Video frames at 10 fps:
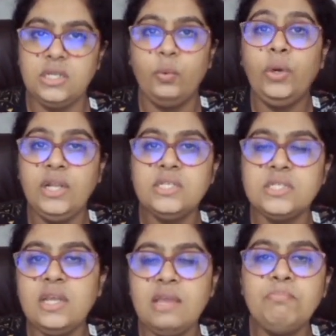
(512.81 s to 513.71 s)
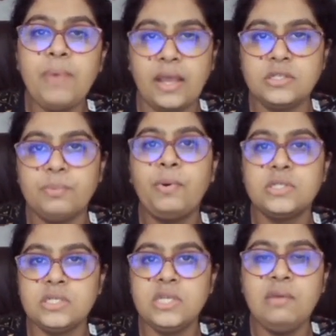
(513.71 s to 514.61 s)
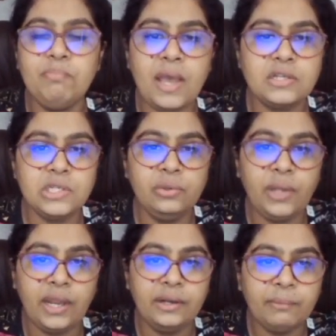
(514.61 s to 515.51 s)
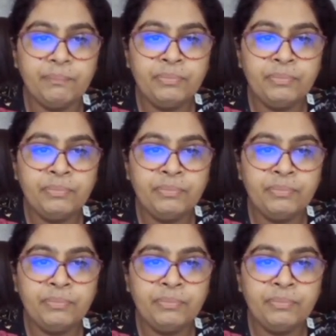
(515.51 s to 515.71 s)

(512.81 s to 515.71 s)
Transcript: what is the impact, positive impact you had.